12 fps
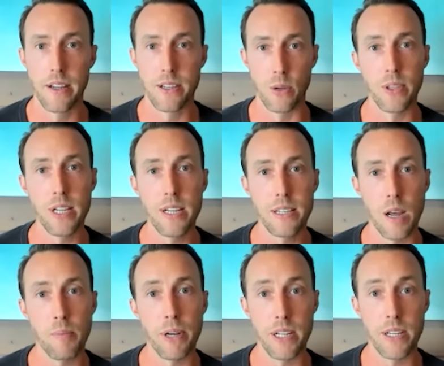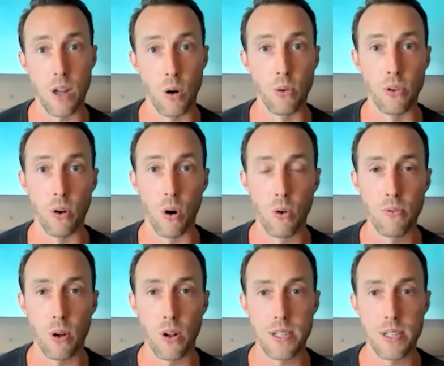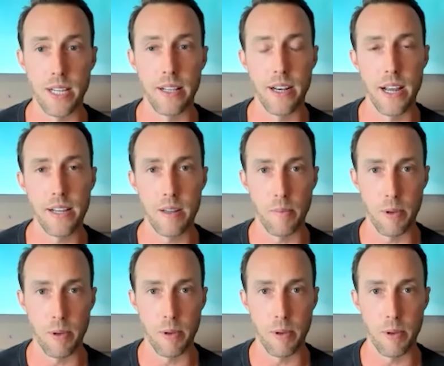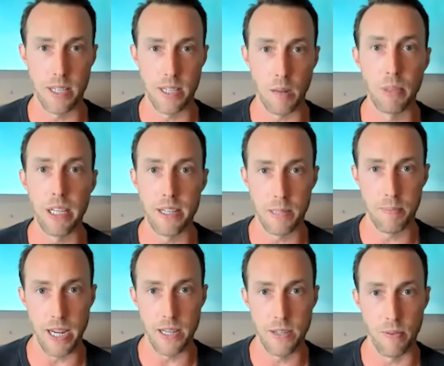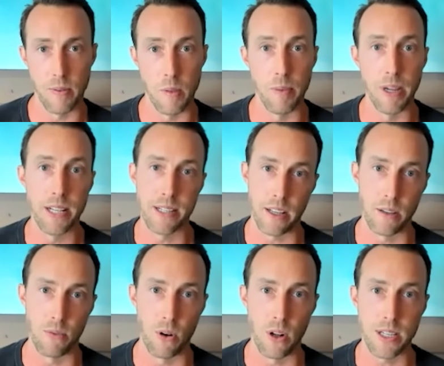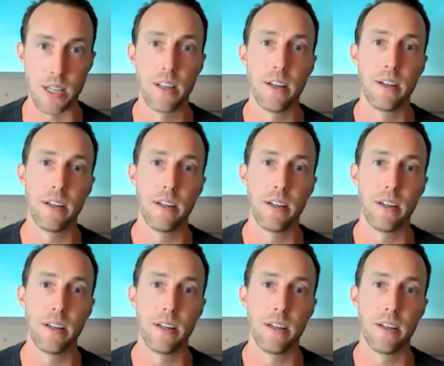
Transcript: So these companies own their own vaults, and then SWP will sublease space from them inside the vaults